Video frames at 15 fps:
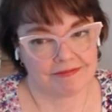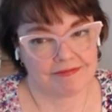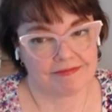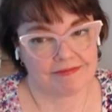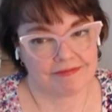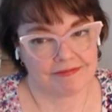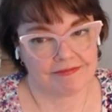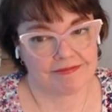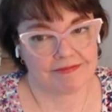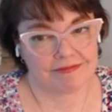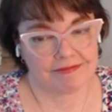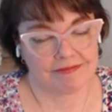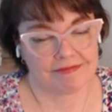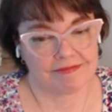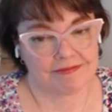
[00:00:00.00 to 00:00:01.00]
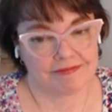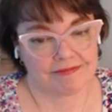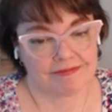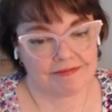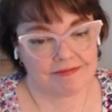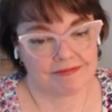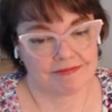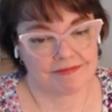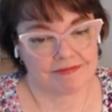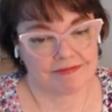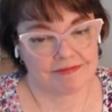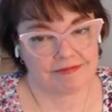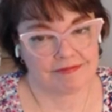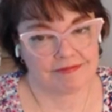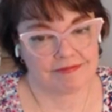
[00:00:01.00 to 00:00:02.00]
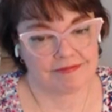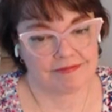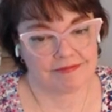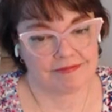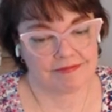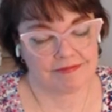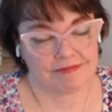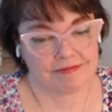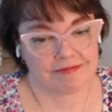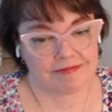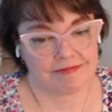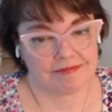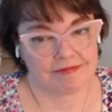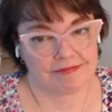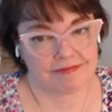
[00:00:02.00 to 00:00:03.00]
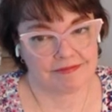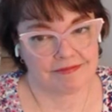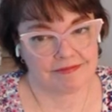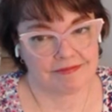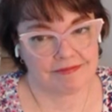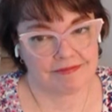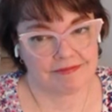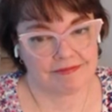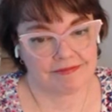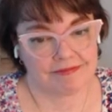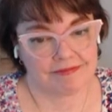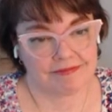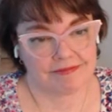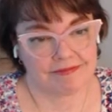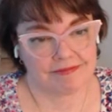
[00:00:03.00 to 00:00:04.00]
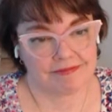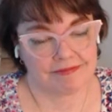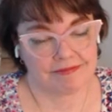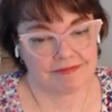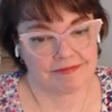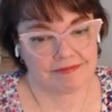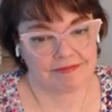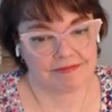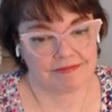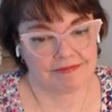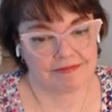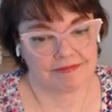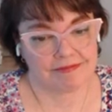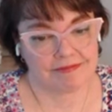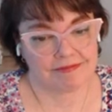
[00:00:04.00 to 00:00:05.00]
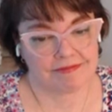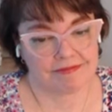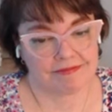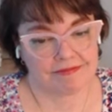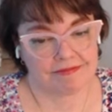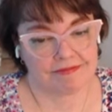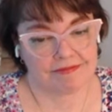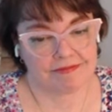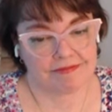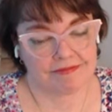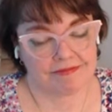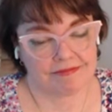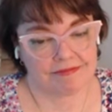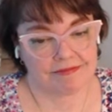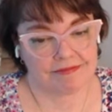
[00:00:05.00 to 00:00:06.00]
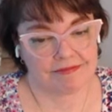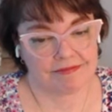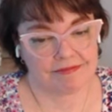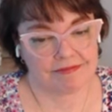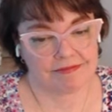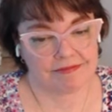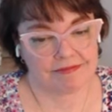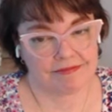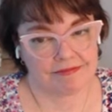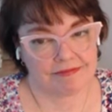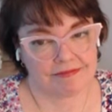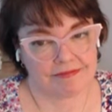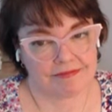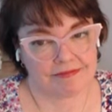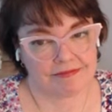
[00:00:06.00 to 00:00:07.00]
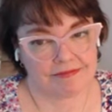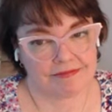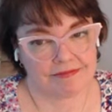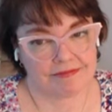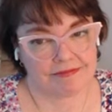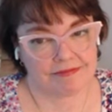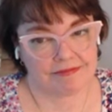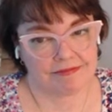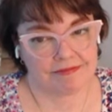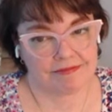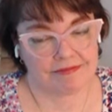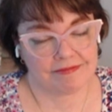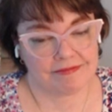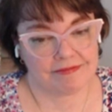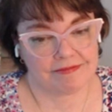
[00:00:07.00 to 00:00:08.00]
This person isn't speaking.